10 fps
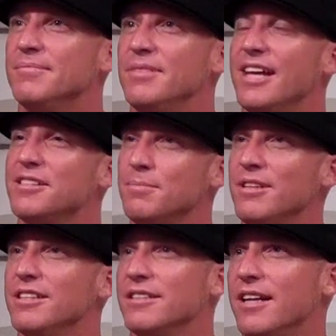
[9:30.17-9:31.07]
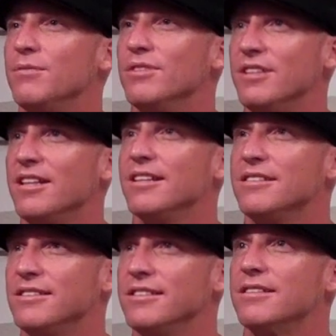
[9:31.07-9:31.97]
but that's a place that I'd really like
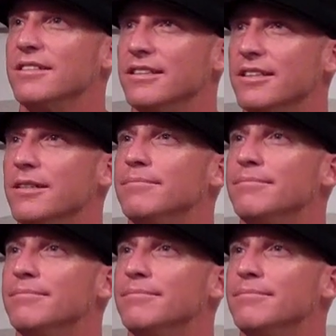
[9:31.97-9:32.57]
to see cleaned up.